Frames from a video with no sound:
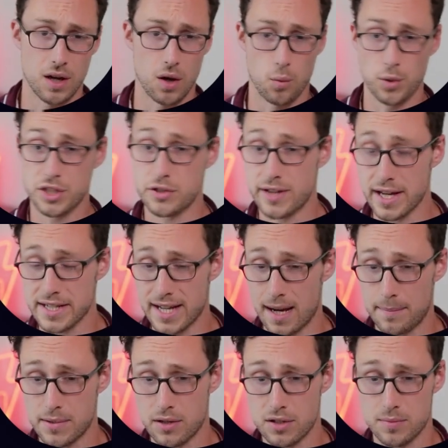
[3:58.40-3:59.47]
Once you get to
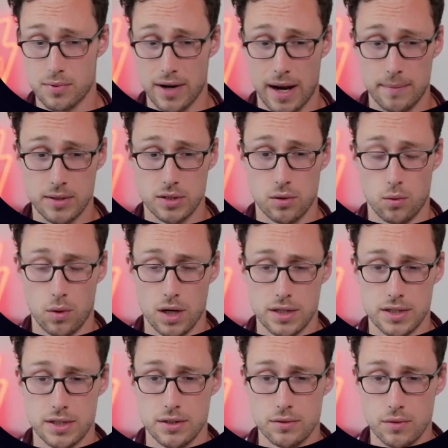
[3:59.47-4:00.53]
Aptos, perhaps you'll
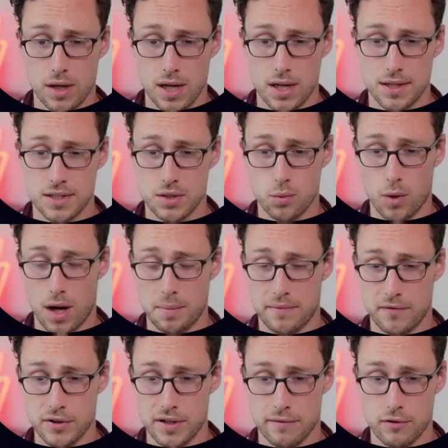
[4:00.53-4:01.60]
want to swap
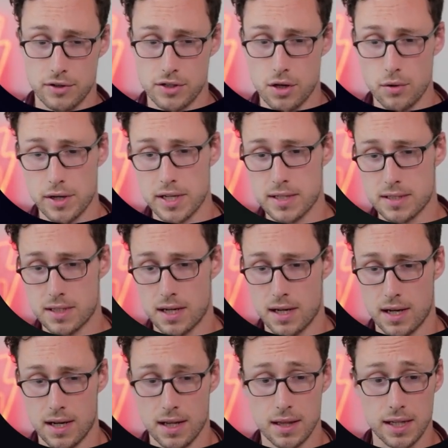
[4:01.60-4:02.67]
for different tokens.
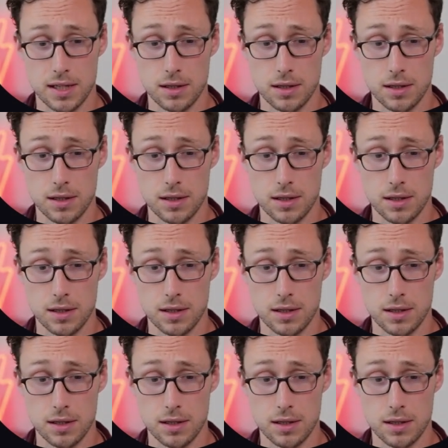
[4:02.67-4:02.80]
The